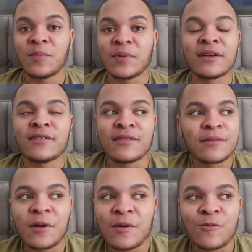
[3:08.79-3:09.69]
because
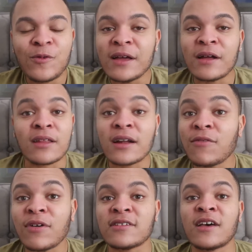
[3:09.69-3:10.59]
none
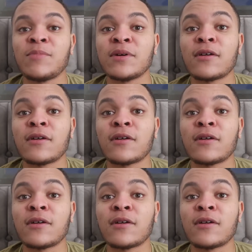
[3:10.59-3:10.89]
of us have been